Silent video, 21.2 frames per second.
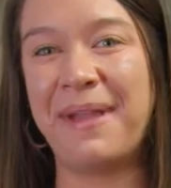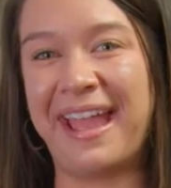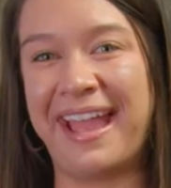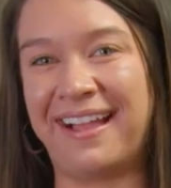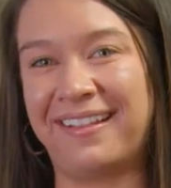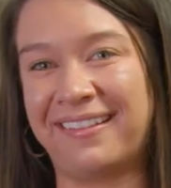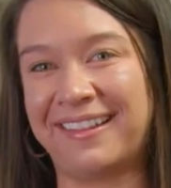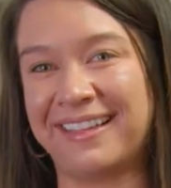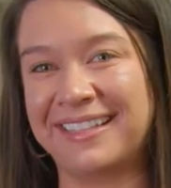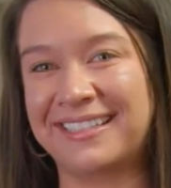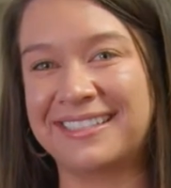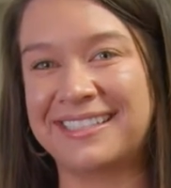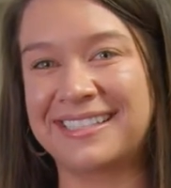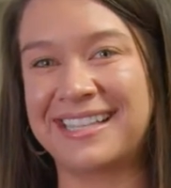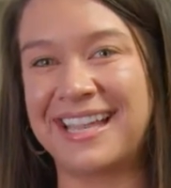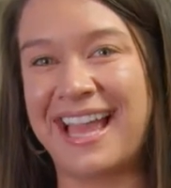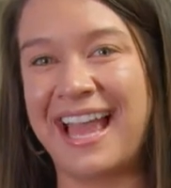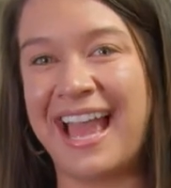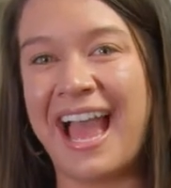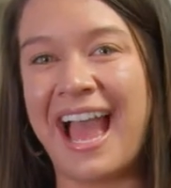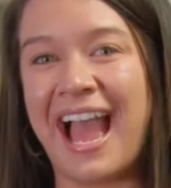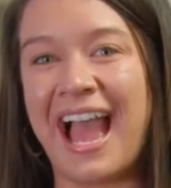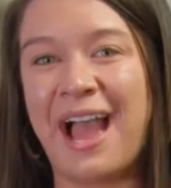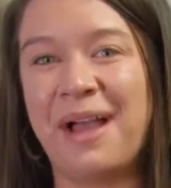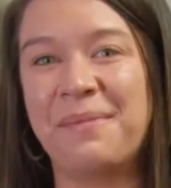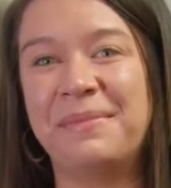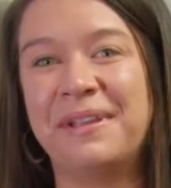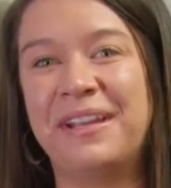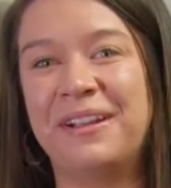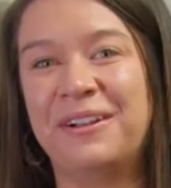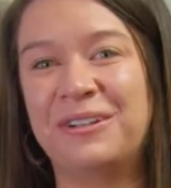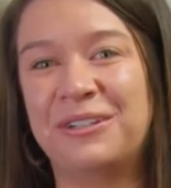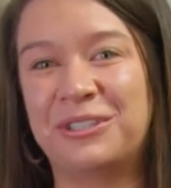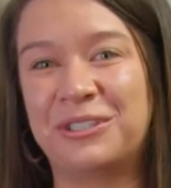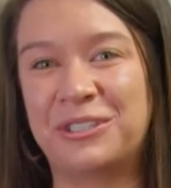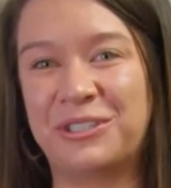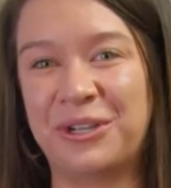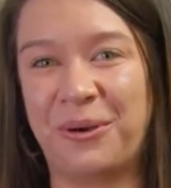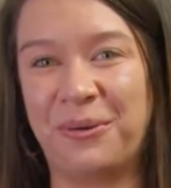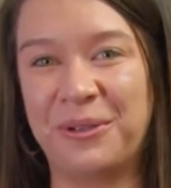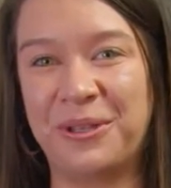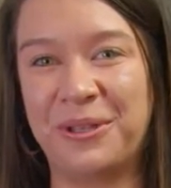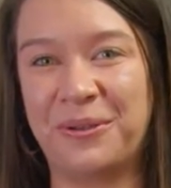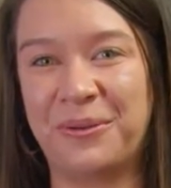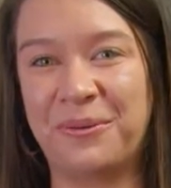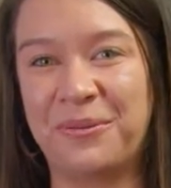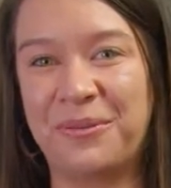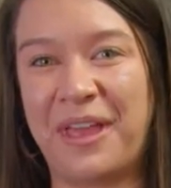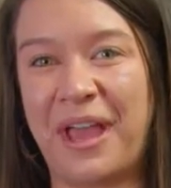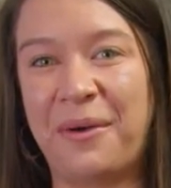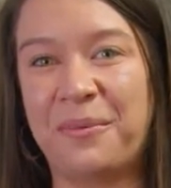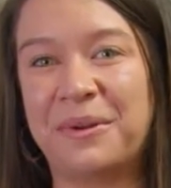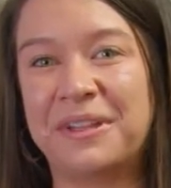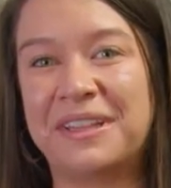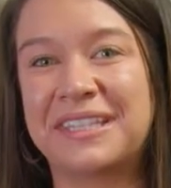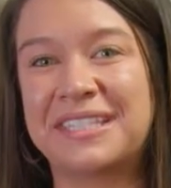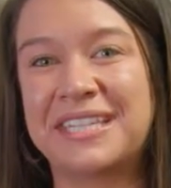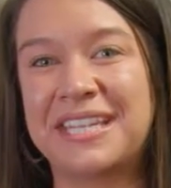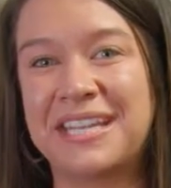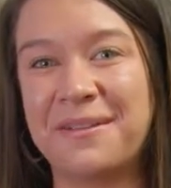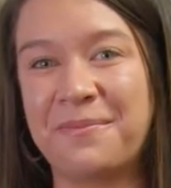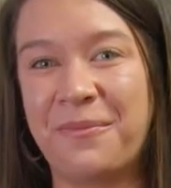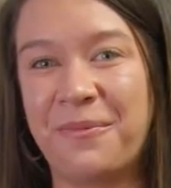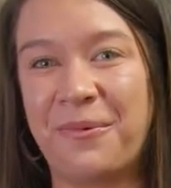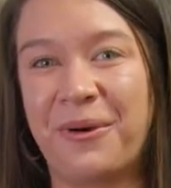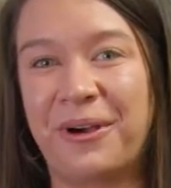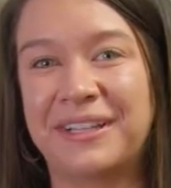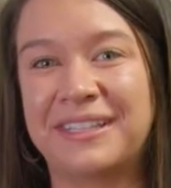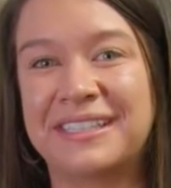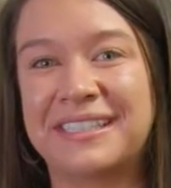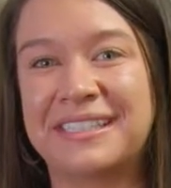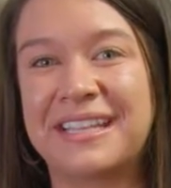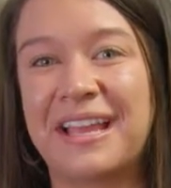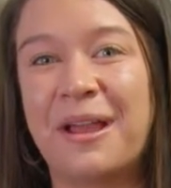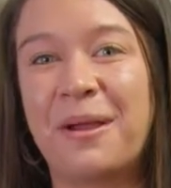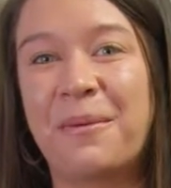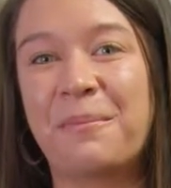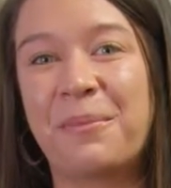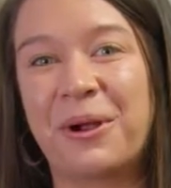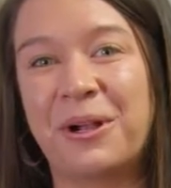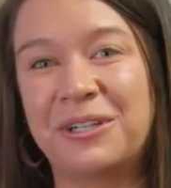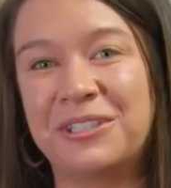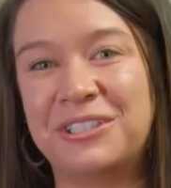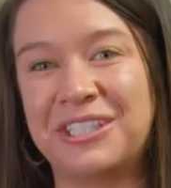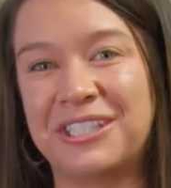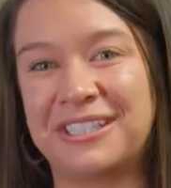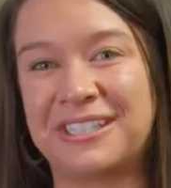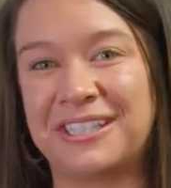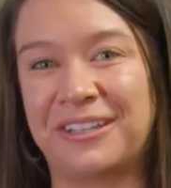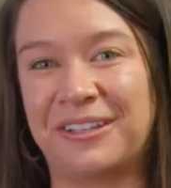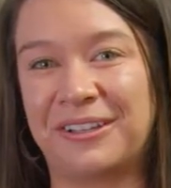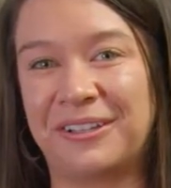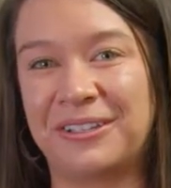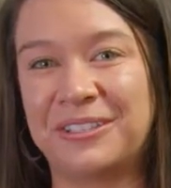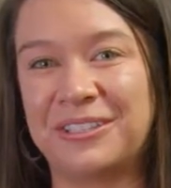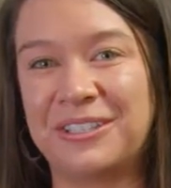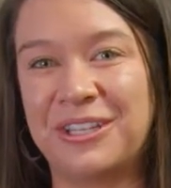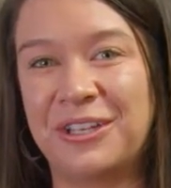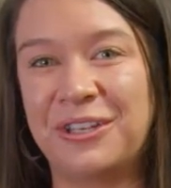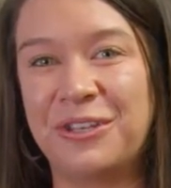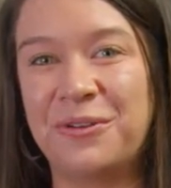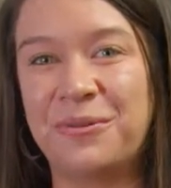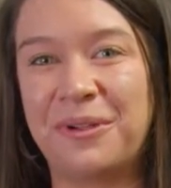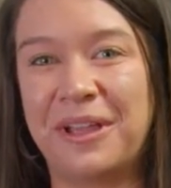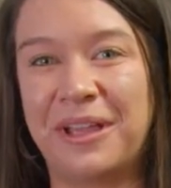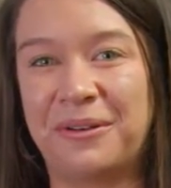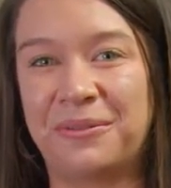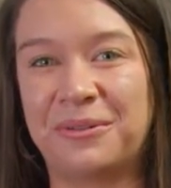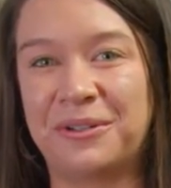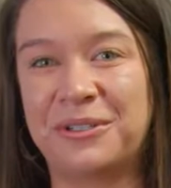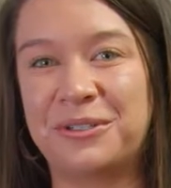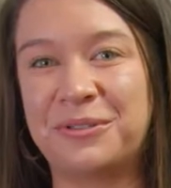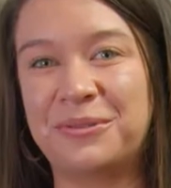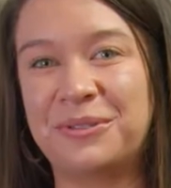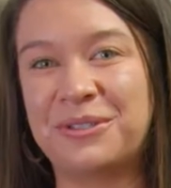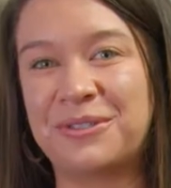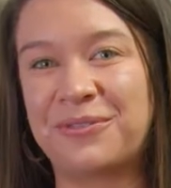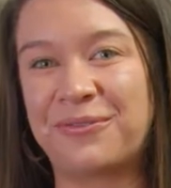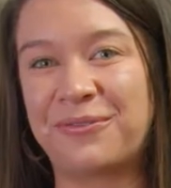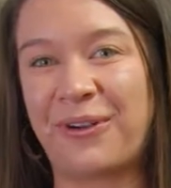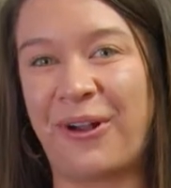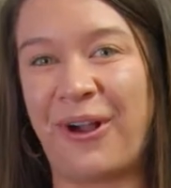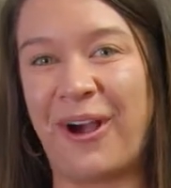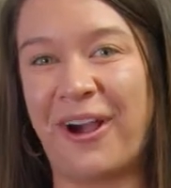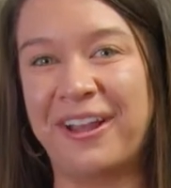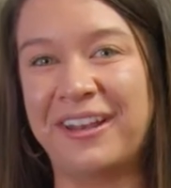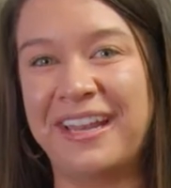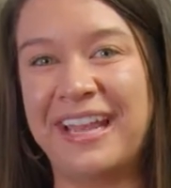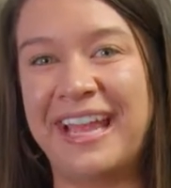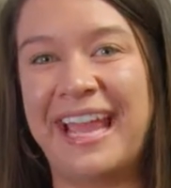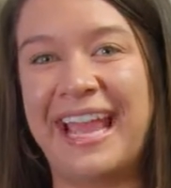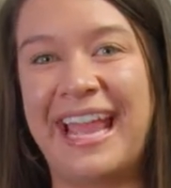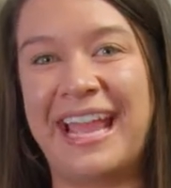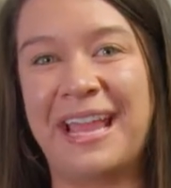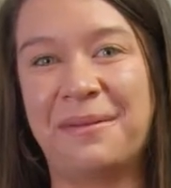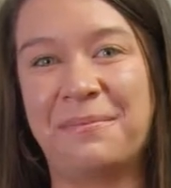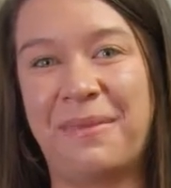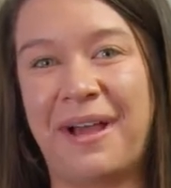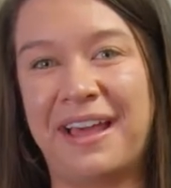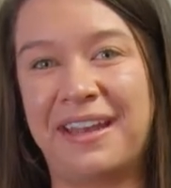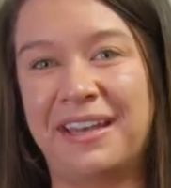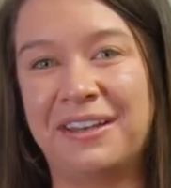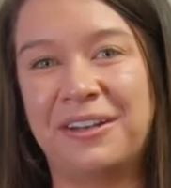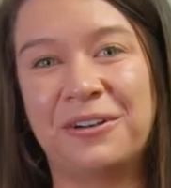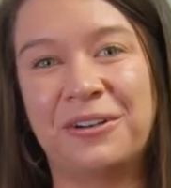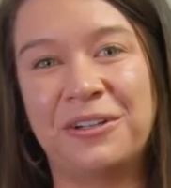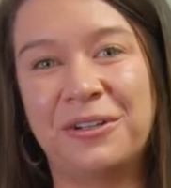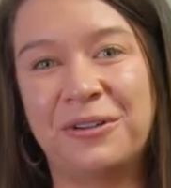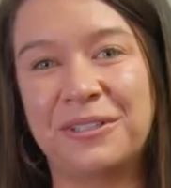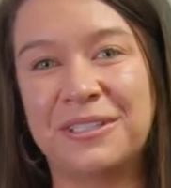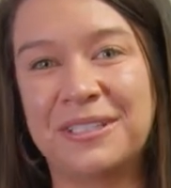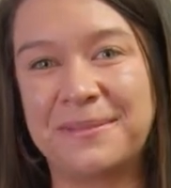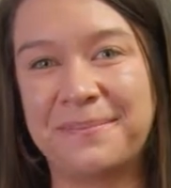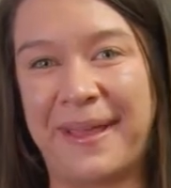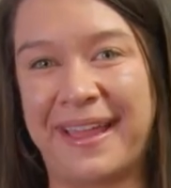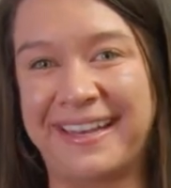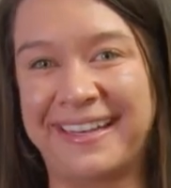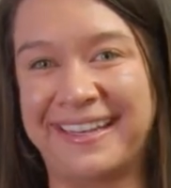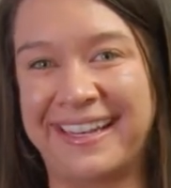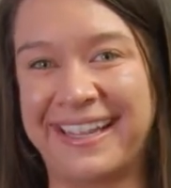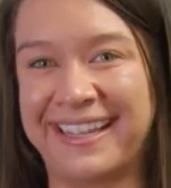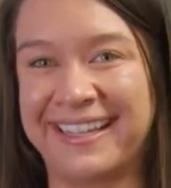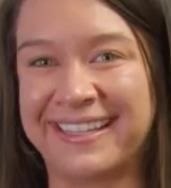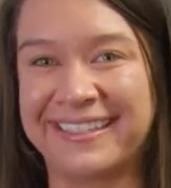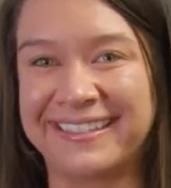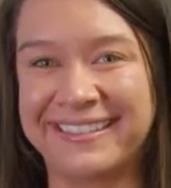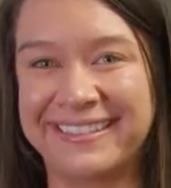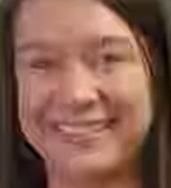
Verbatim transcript: Alex. I'm here to show you that with Team One's purchase alerts, you can reduce fraud and monitor your spending.